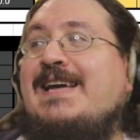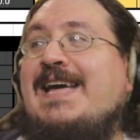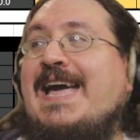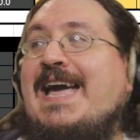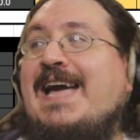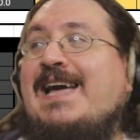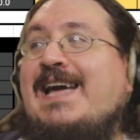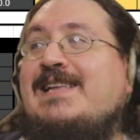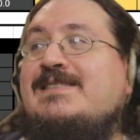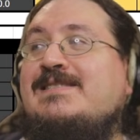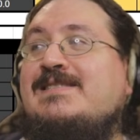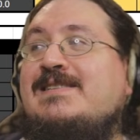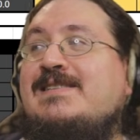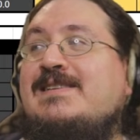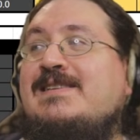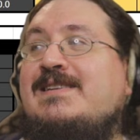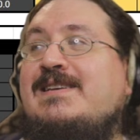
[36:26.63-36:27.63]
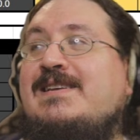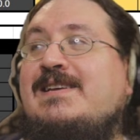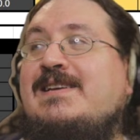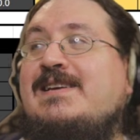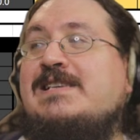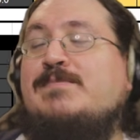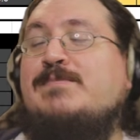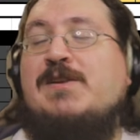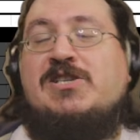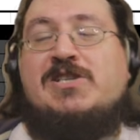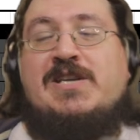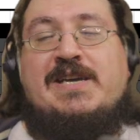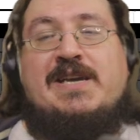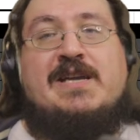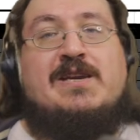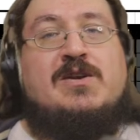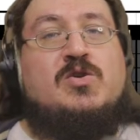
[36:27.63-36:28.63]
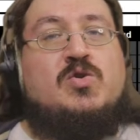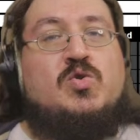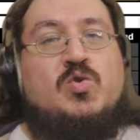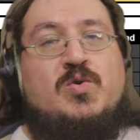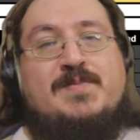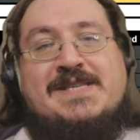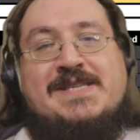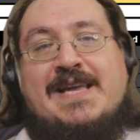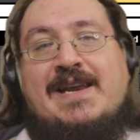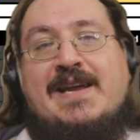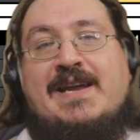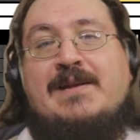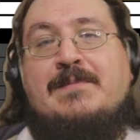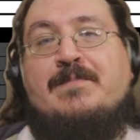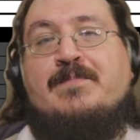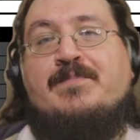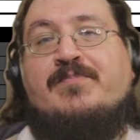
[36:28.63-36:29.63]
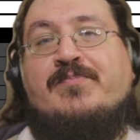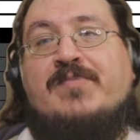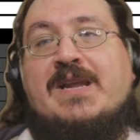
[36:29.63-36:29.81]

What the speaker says: And especially in a group setting